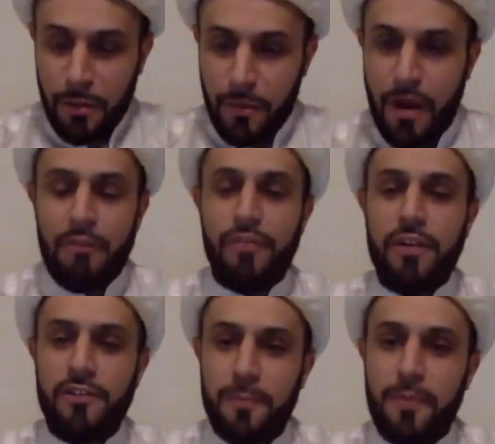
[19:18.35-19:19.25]
the
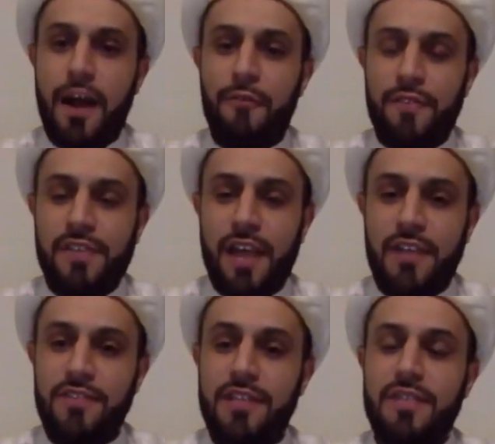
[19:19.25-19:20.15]
Prophet is
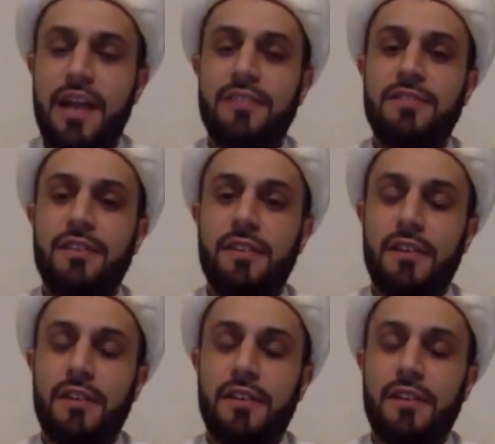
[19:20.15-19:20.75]
prophesying that